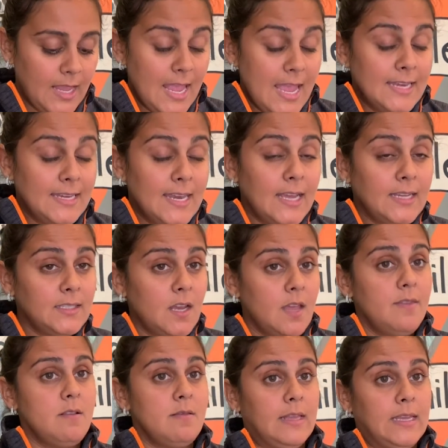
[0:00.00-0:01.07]
Next on
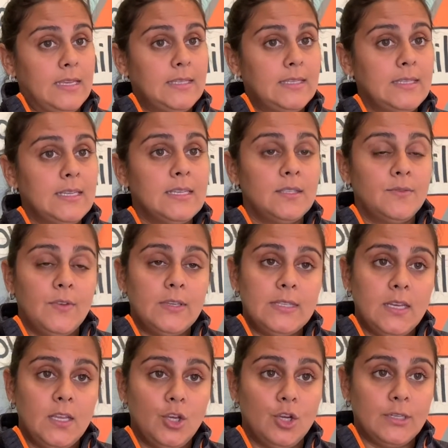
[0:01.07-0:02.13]
the list is
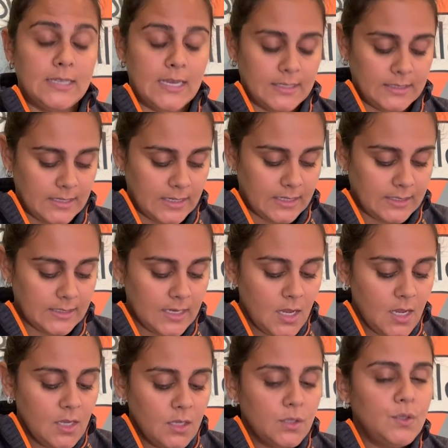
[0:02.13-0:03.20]
visiting your dentist.
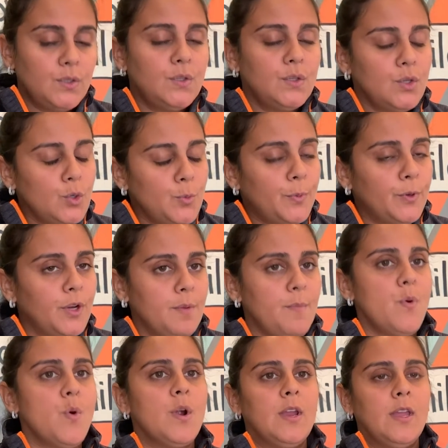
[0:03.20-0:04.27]
Super
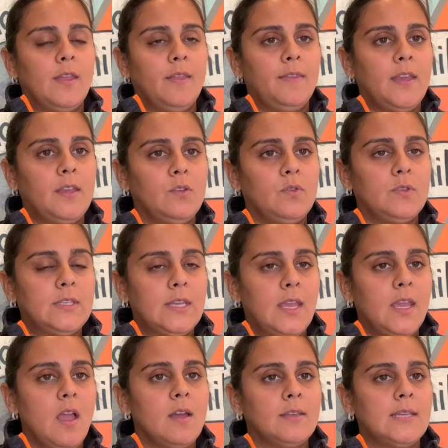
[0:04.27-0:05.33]
important that you stay
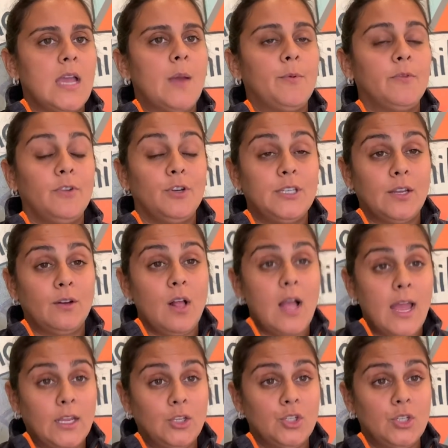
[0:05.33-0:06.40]
on top of your dental
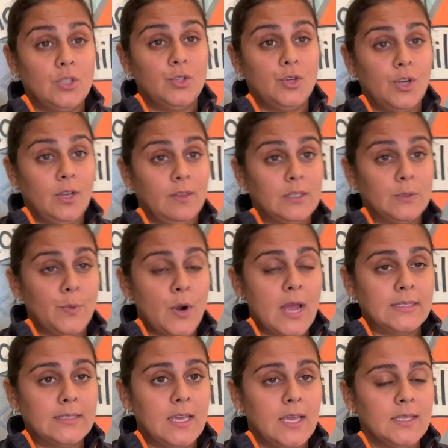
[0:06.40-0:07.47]
hygiene during this
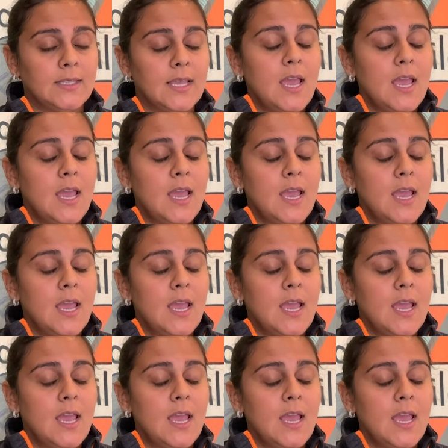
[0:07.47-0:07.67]
process.